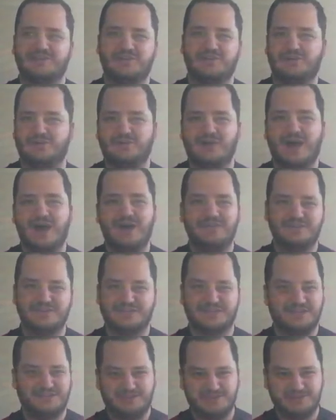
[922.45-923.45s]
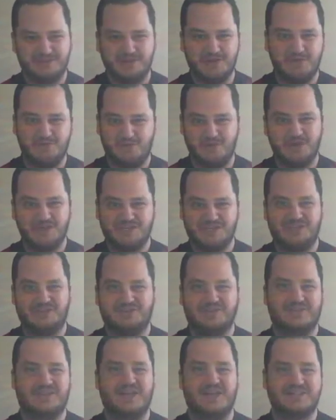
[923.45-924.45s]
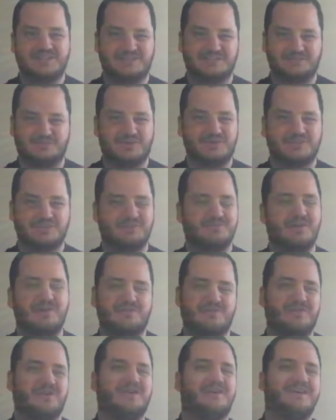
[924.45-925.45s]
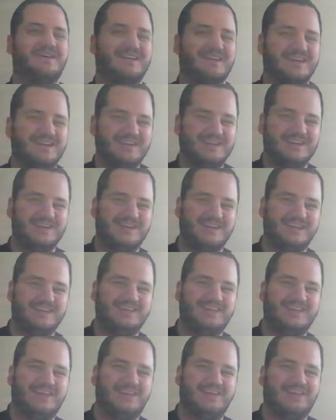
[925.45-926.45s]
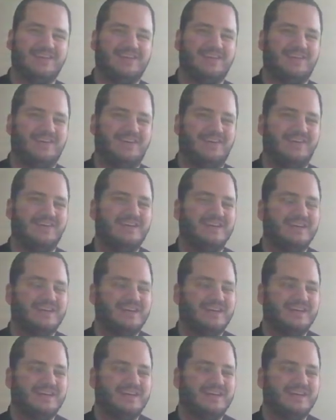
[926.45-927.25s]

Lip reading: So obviously, there's no rose-colored glasses whatsoever in there at all.